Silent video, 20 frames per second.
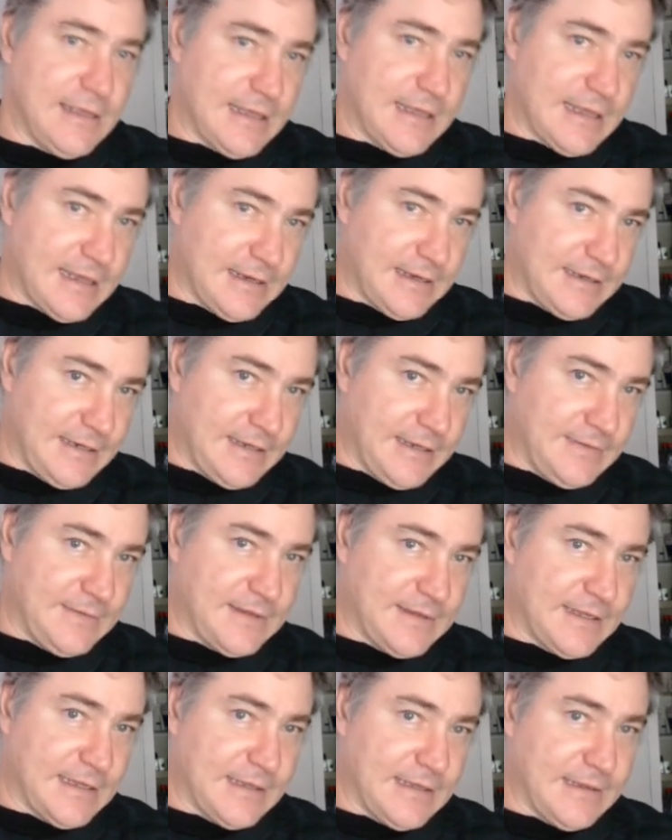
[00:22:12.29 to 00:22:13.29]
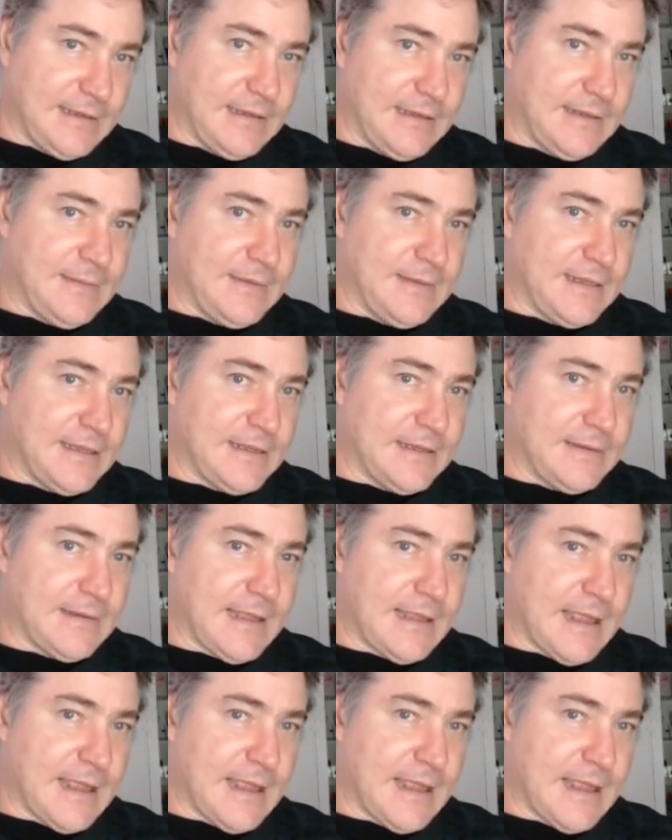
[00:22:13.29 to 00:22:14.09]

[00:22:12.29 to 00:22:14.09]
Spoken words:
and in the